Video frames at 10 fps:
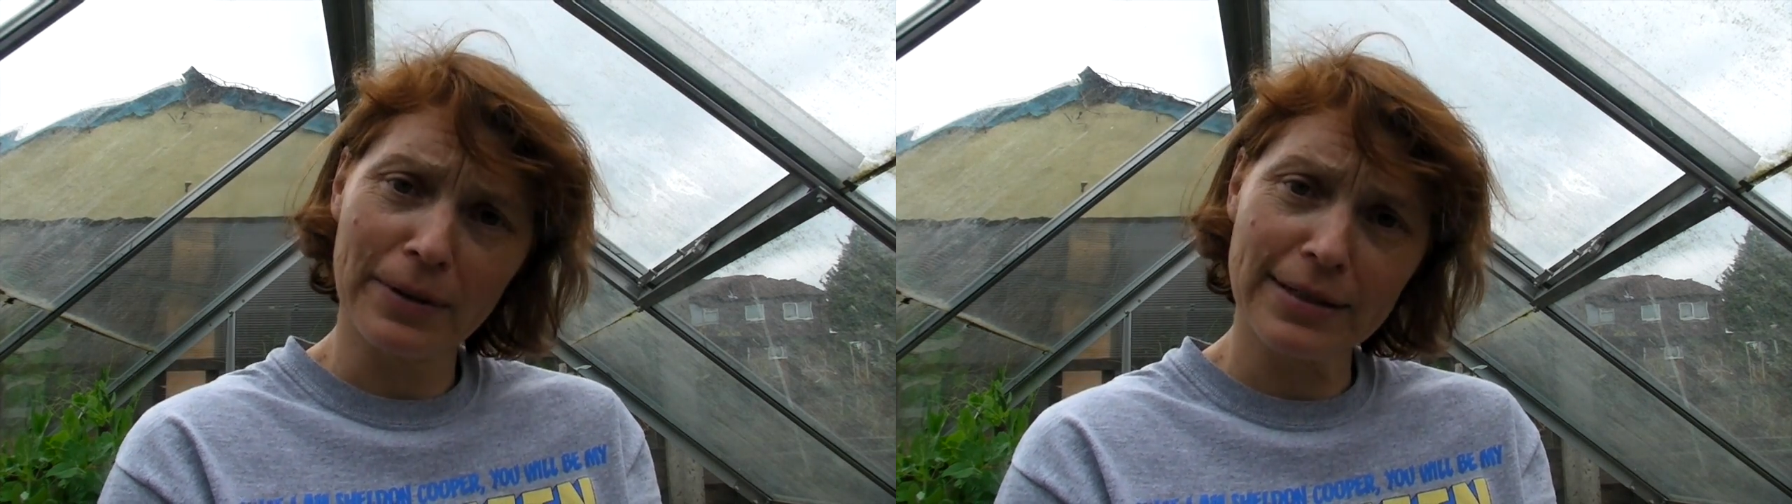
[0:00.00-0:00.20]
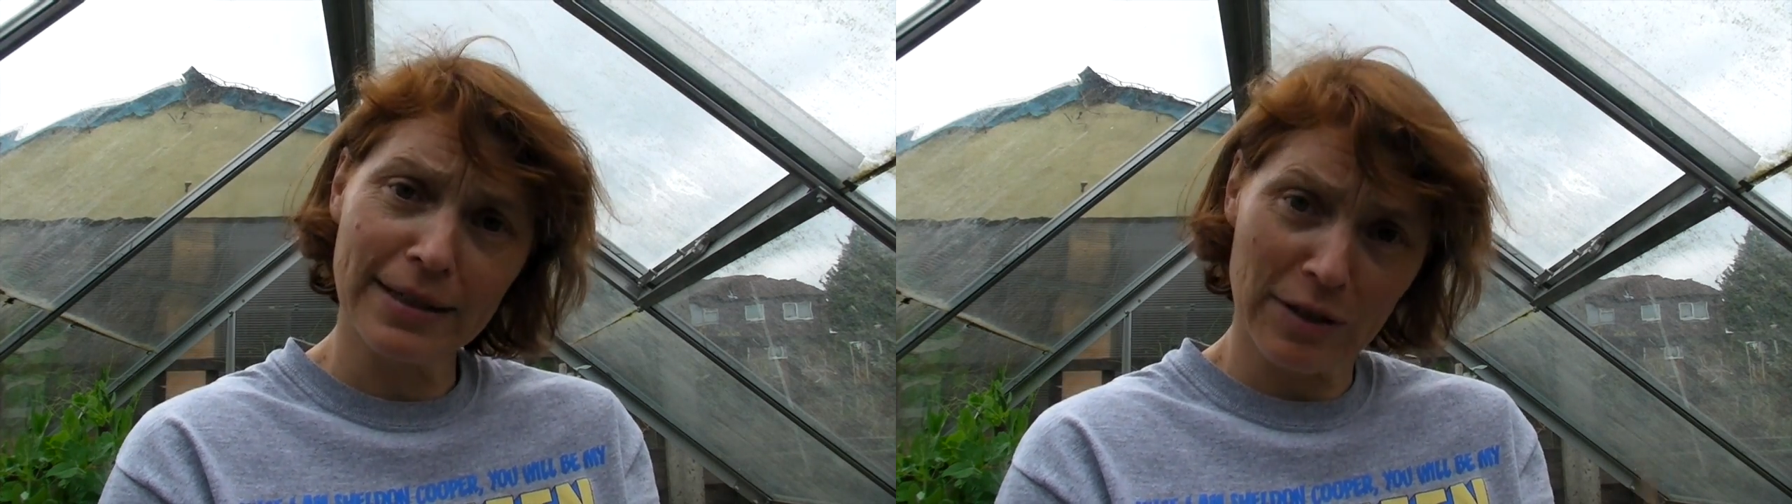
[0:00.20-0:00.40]

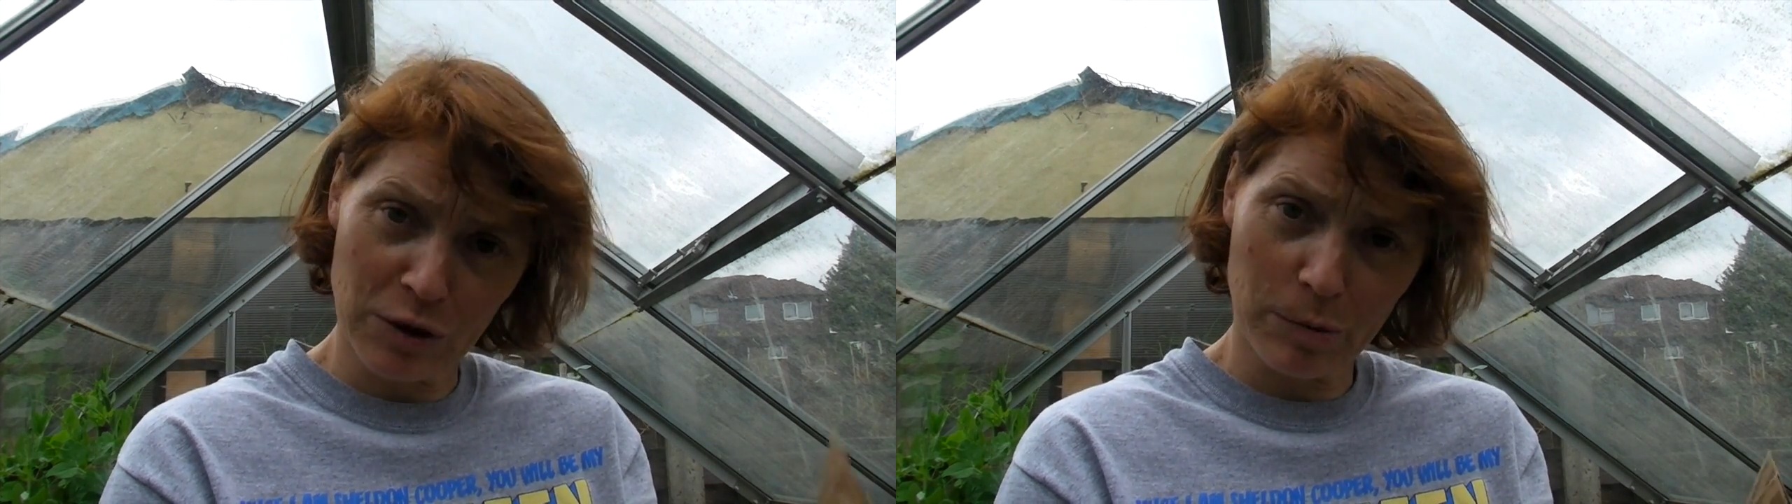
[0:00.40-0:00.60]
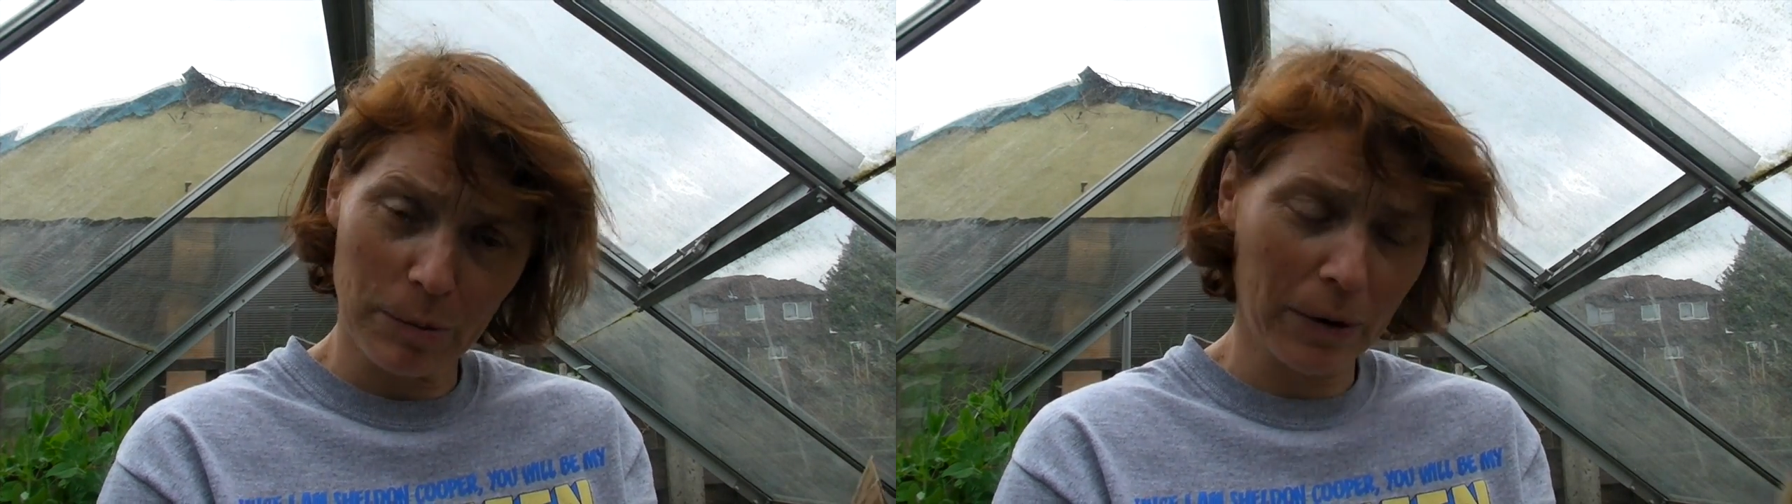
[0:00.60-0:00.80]
ones in the
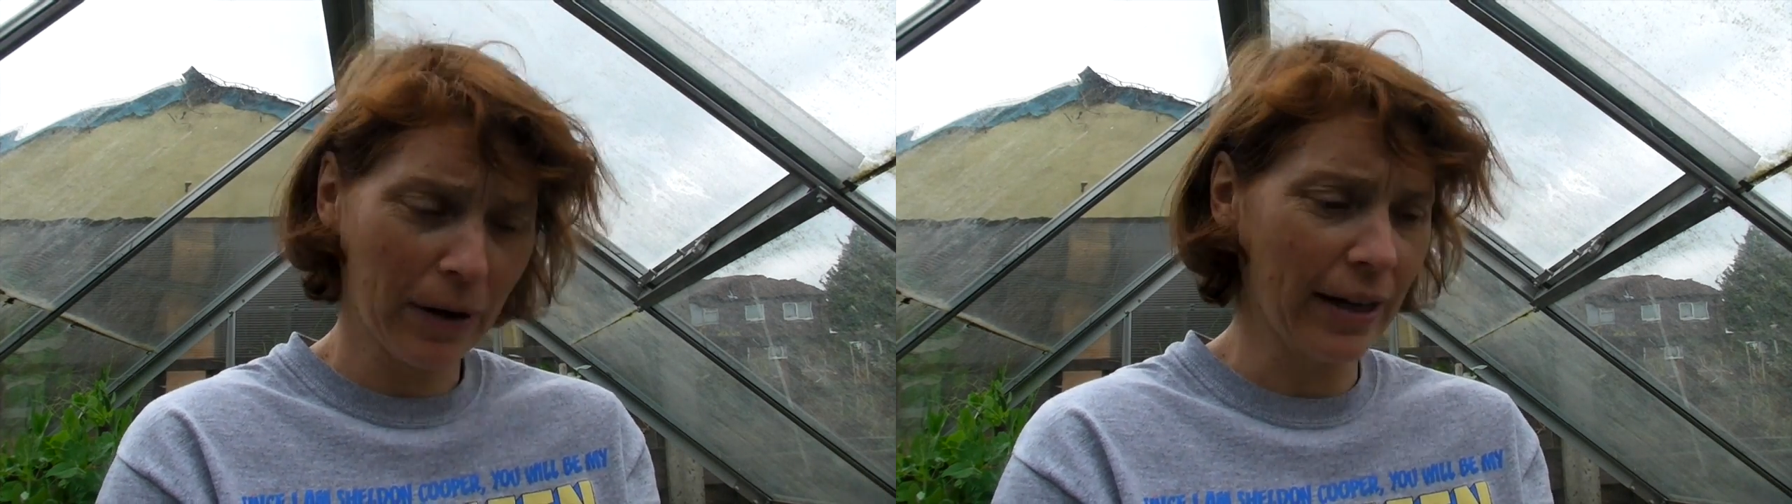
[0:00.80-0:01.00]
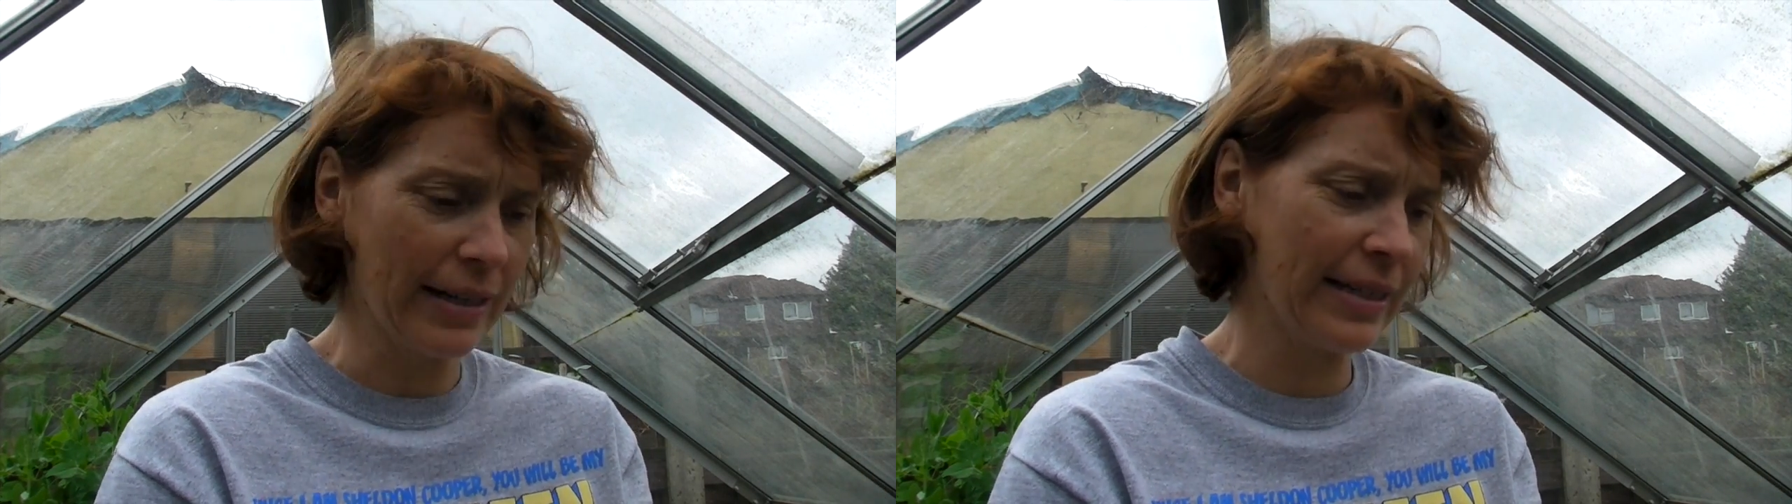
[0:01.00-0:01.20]

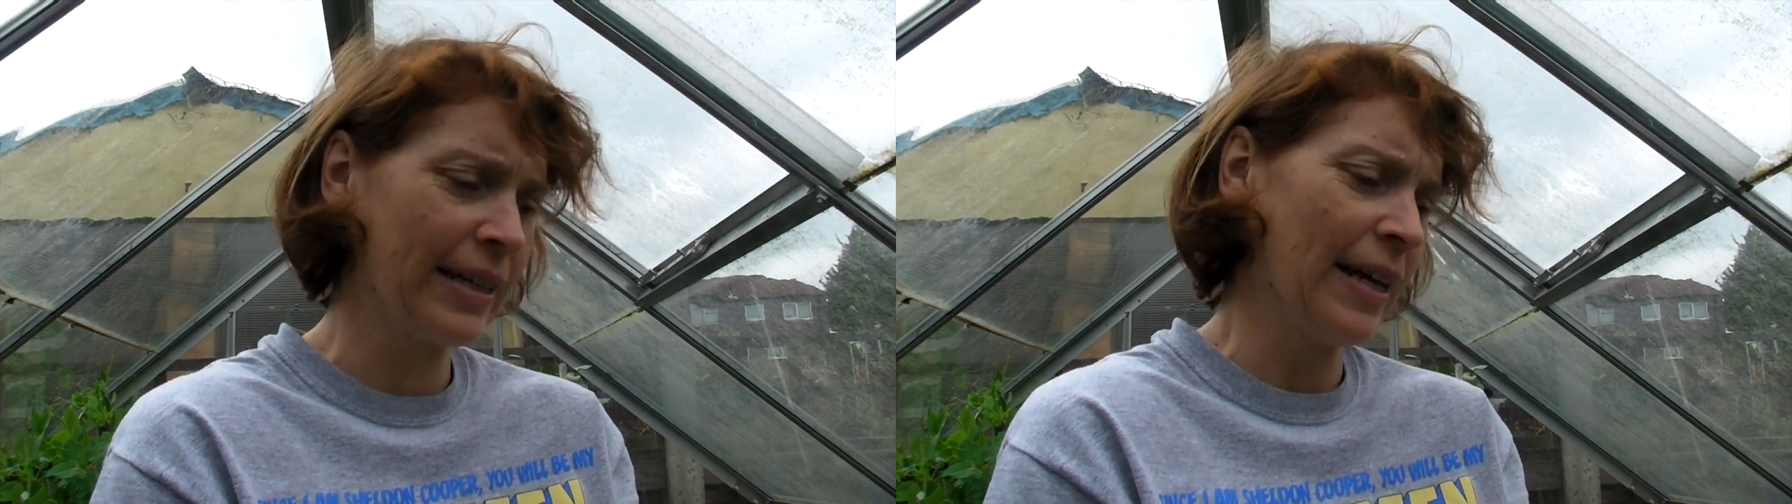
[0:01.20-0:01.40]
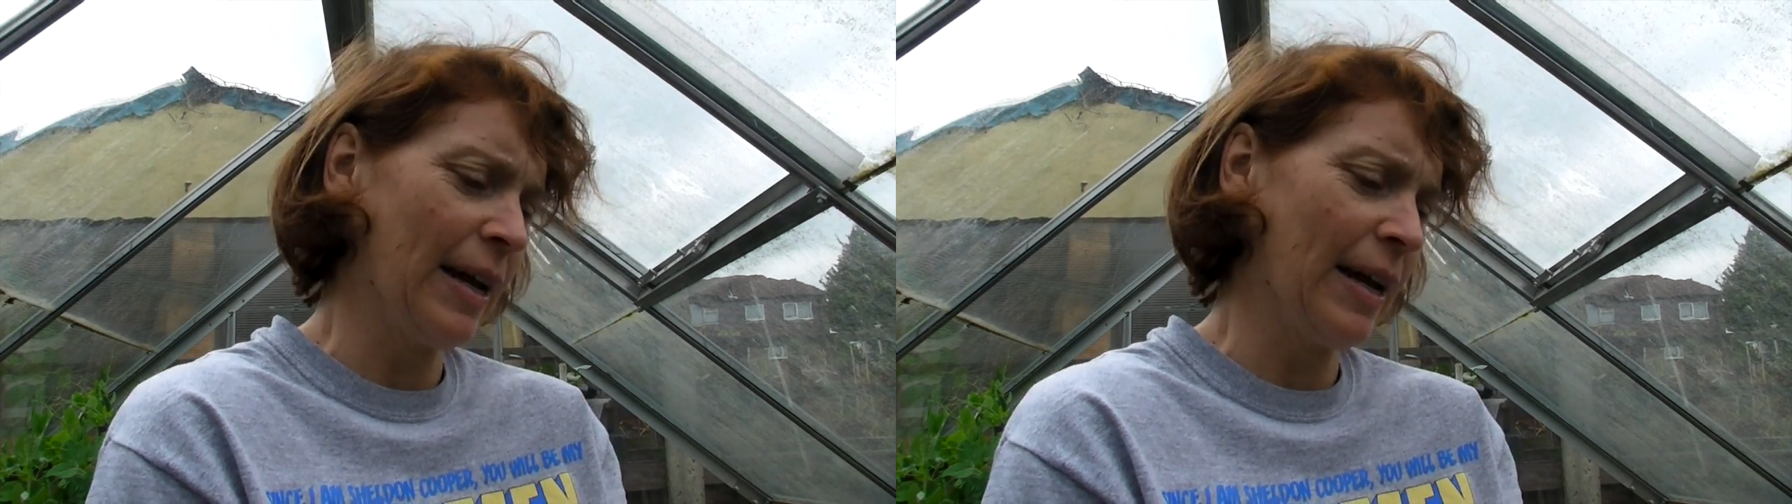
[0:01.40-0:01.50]
supermarket,